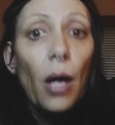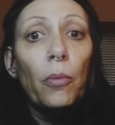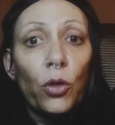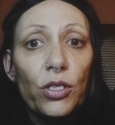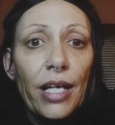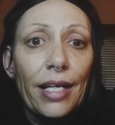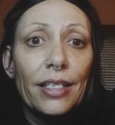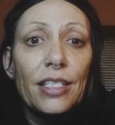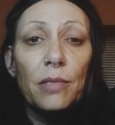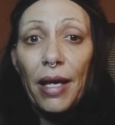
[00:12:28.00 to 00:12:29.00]

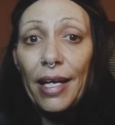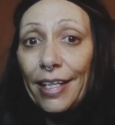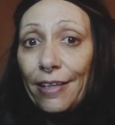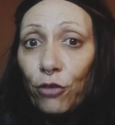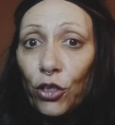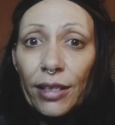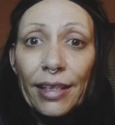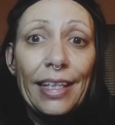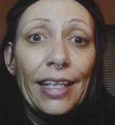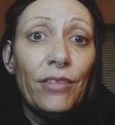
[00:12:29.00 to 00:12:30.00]
Motorcyclists may
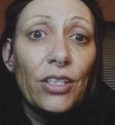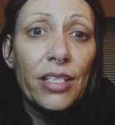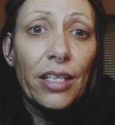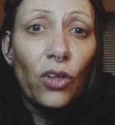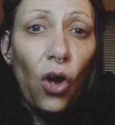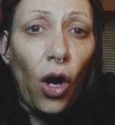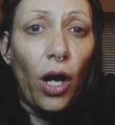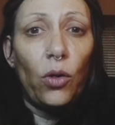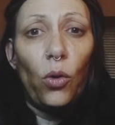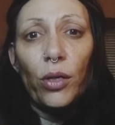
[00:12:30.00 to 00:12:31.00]
inadvertently leave their signal
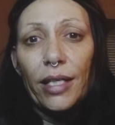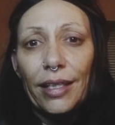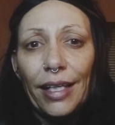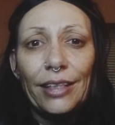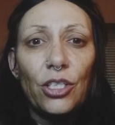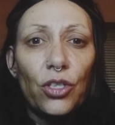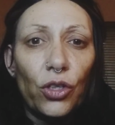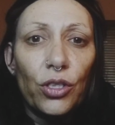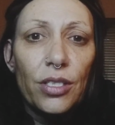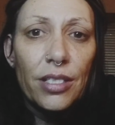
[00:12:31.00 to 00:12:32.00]
on or neglect to
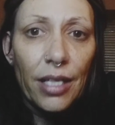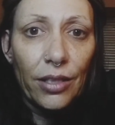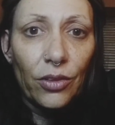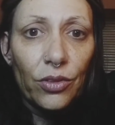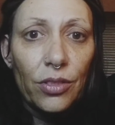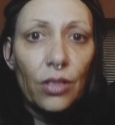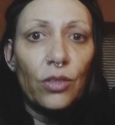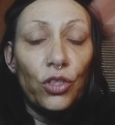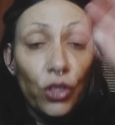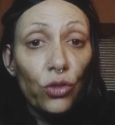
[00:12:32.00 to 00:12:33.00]
turn signals.
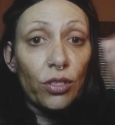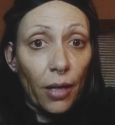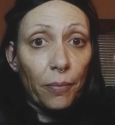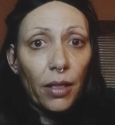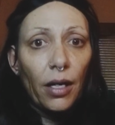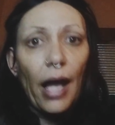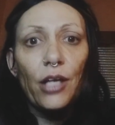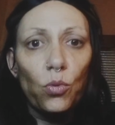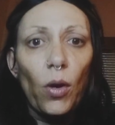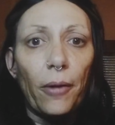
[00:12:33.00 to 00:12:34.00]
Use them
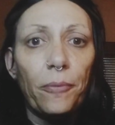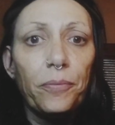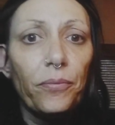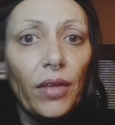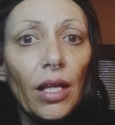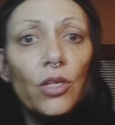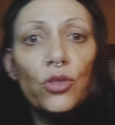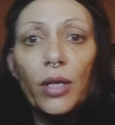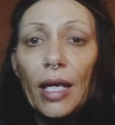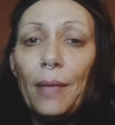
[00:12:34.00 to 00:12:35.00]
as well.
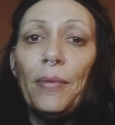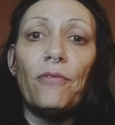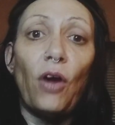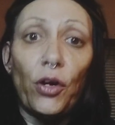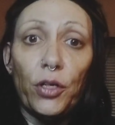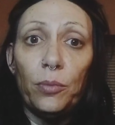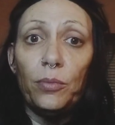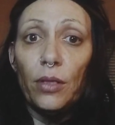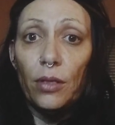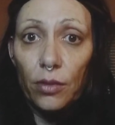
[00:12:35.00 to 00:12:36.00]
So keep the
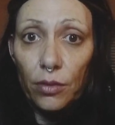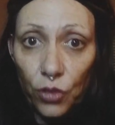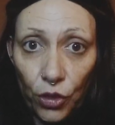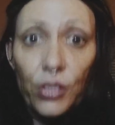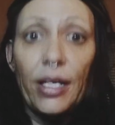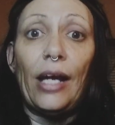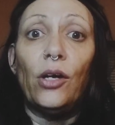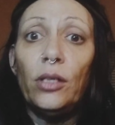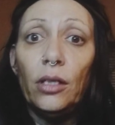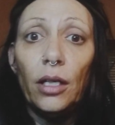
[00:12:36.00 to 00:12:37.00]
volume turned
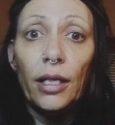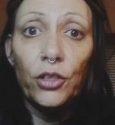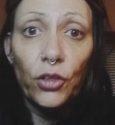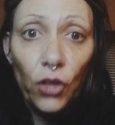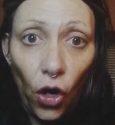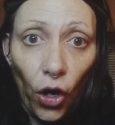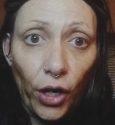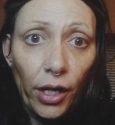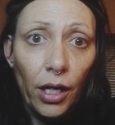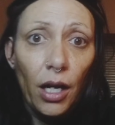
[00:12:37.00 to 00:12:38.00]
down in your
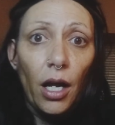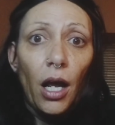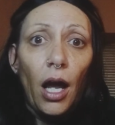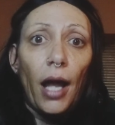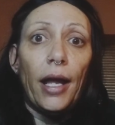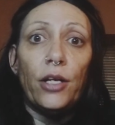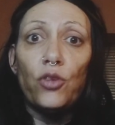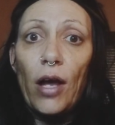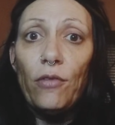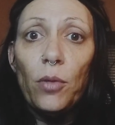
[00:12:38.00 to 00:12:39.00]
car. A
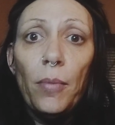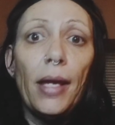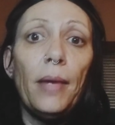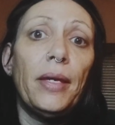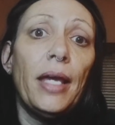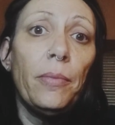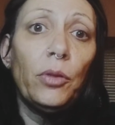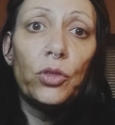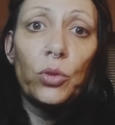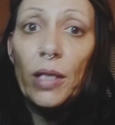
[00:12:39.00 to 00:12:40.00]
driver may be
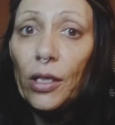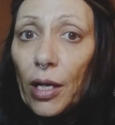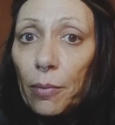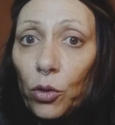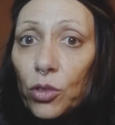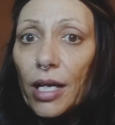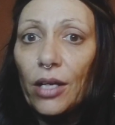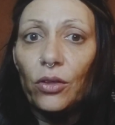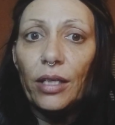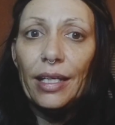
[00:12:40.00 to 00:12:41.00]
able to hear a
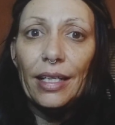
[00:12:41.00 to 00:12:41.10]
motorcycle